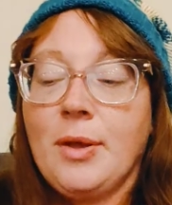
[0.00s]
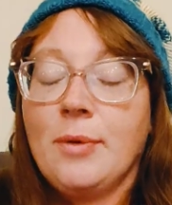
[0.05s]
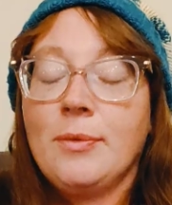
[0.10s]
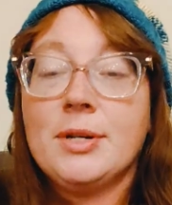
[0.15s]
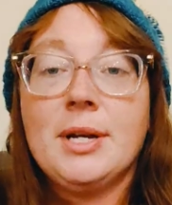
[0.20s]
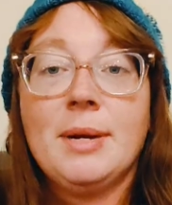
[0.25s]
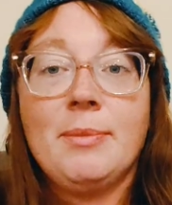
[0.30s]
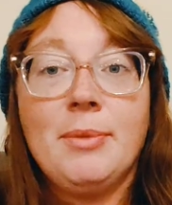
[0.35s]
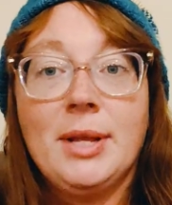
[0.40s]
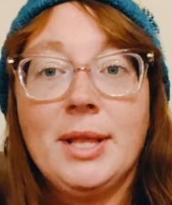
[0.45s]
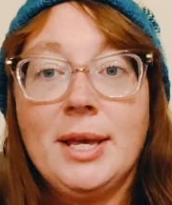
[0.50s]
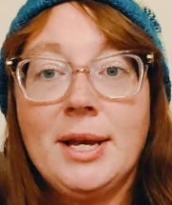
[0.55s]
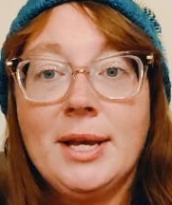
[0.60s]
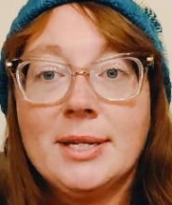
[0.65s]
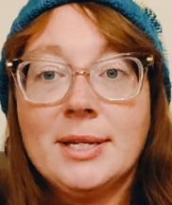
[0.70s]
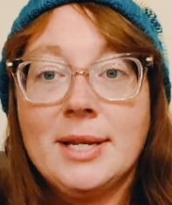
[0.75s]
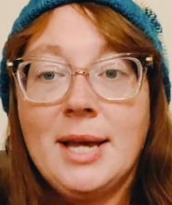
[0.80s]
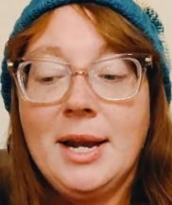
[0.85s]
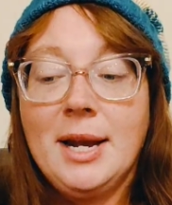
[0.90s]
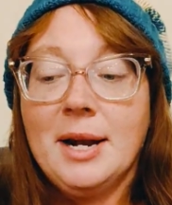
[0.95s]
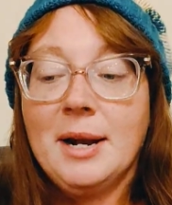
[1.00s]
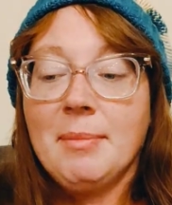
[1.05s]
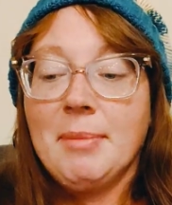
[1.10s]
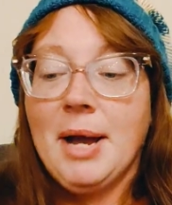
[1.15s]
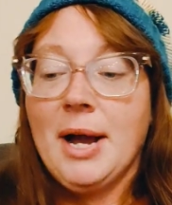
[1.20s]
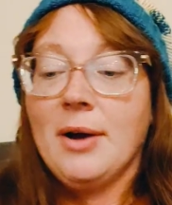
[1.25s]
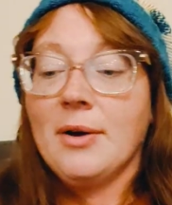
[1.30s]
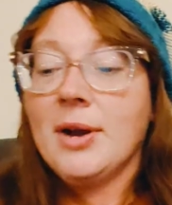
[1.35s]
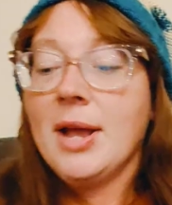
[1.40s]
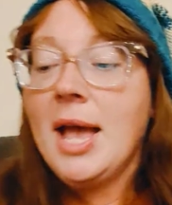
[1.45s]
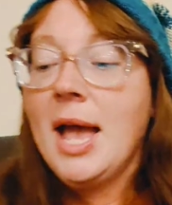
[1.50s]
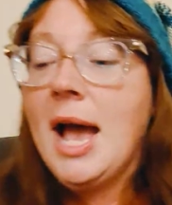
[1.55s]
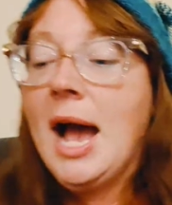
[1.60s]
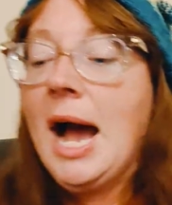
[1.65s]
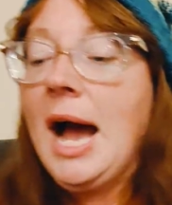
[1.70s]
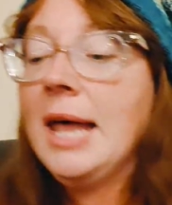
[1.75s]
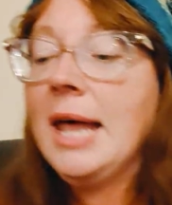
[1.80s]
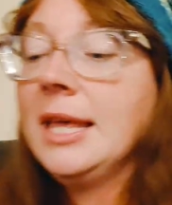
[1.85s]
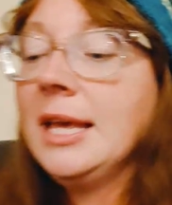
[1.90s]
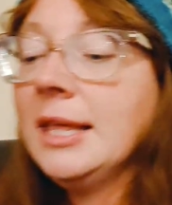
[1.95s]
which I'm really excited about.
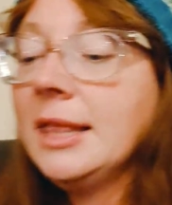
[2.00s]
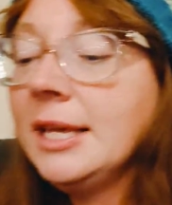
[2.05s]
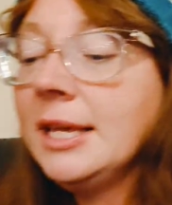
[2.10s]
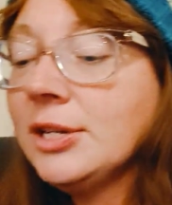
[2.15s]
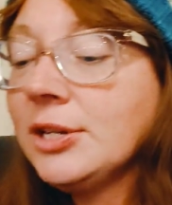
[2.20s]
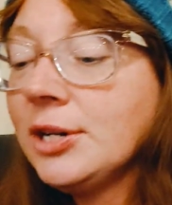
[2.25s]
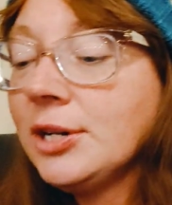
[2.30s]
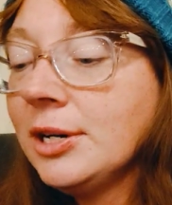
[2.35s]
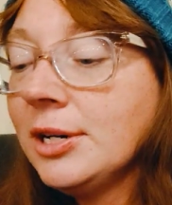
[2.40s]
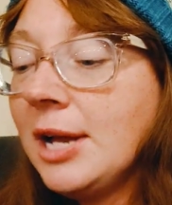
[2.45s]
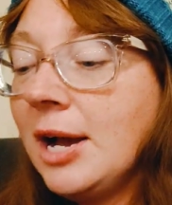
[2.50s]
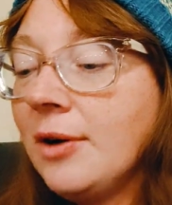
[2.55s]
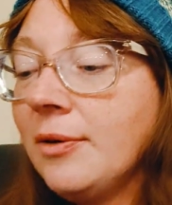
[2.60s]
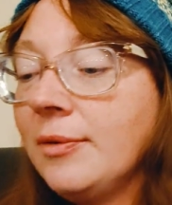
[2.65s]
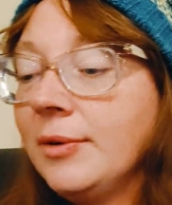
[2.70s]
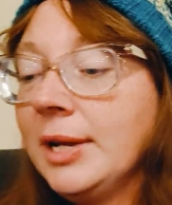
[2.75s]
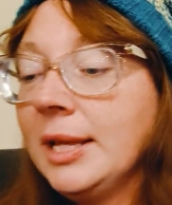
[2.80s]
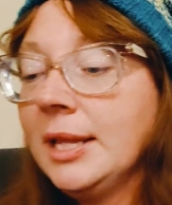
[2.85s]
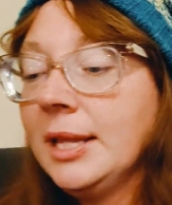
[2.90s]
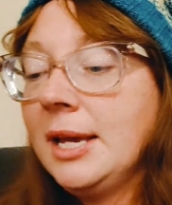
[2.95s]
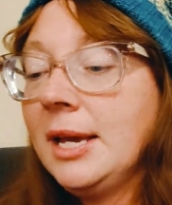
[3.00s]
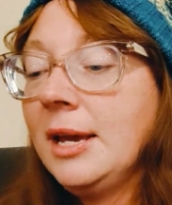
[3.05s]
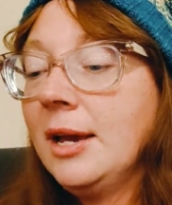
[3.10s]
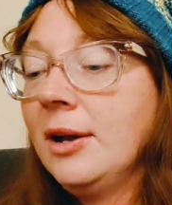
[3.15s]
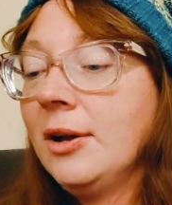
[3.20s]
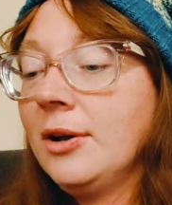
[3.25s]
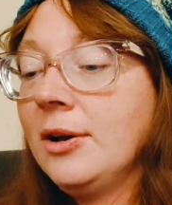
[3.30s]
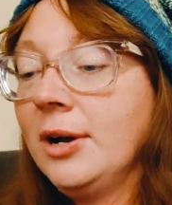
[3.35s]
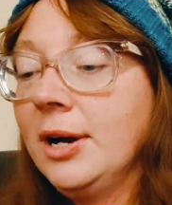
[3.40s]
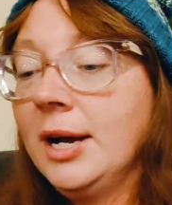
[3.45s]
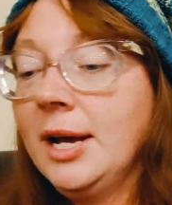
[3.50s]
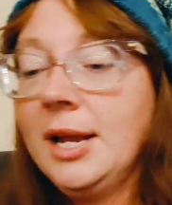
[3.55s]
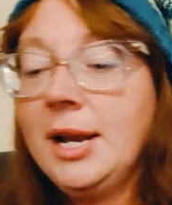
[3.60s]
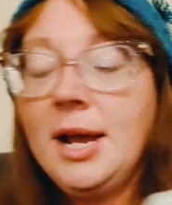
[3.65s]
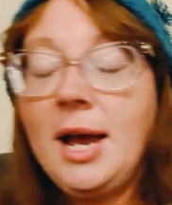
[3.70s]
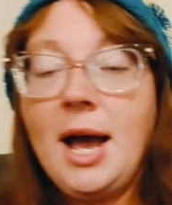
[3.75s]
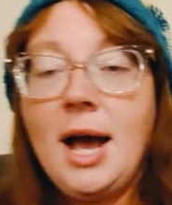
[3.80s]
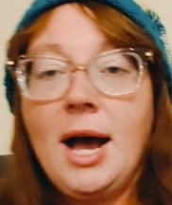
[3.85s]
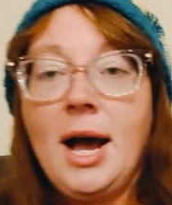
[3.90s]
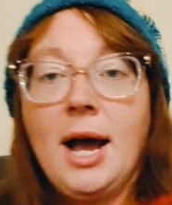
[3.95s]
I think these turned out really
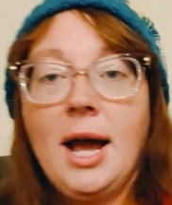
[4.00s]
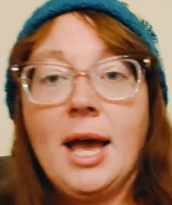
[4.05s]
good.